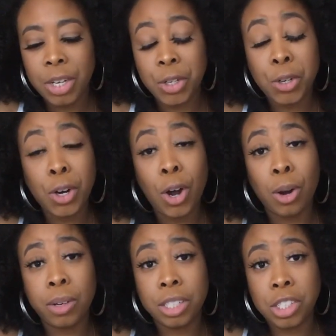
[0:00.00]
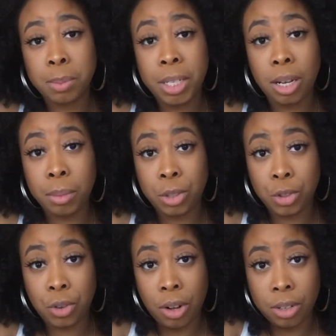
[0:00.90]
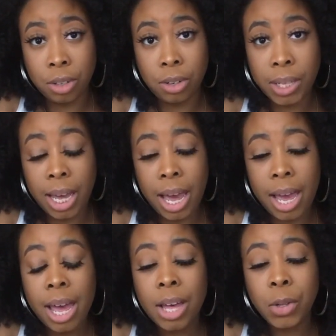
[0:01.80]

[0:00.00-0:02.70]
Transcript: Your courage is becoming stronger, okay?